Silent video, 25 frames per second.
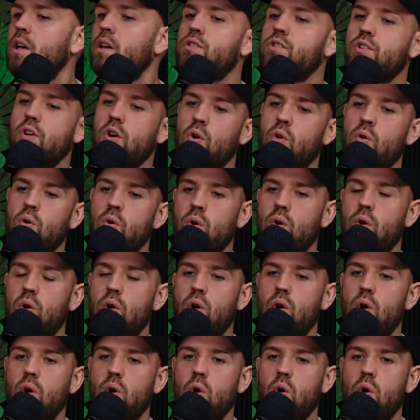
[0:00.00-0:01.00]
so
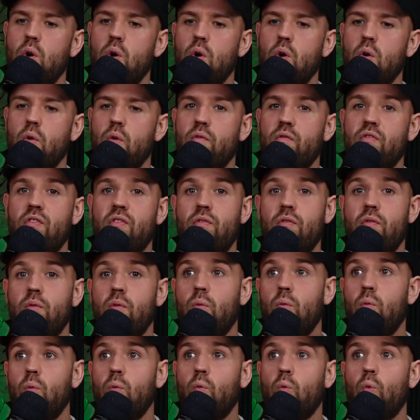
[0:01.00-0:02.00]

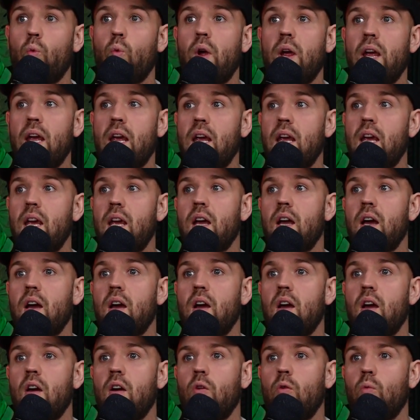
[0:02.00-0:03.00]
we
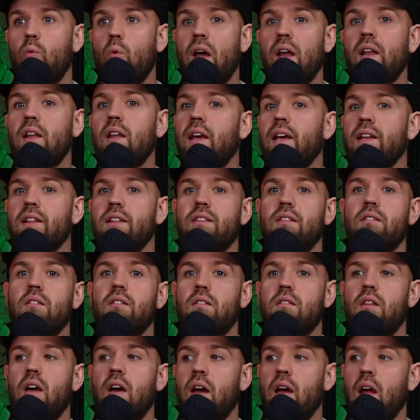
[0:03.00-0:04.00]
went like
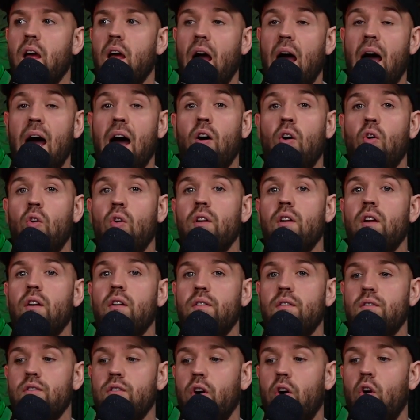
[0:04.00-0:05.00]
uh, on
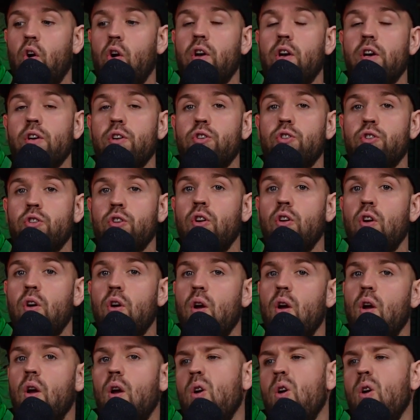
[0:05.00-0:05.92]
a on a shoot.